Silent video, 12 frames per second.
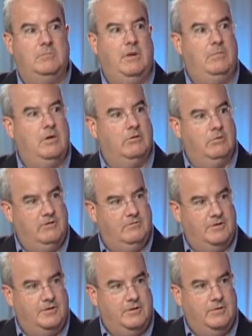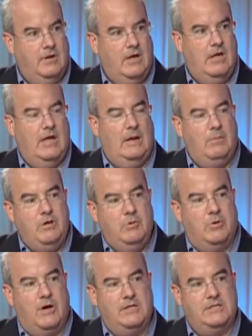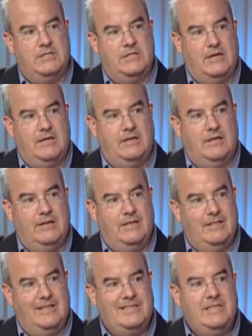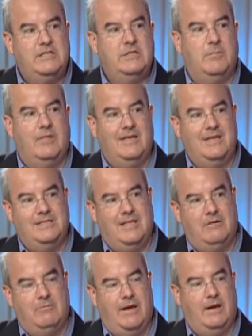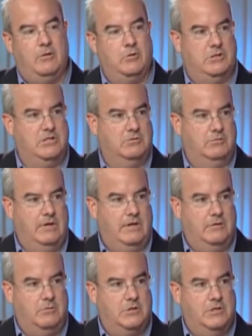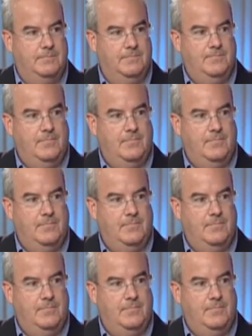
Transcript: may be a green filter. And when you process that, the system thinks that red energy is green energy.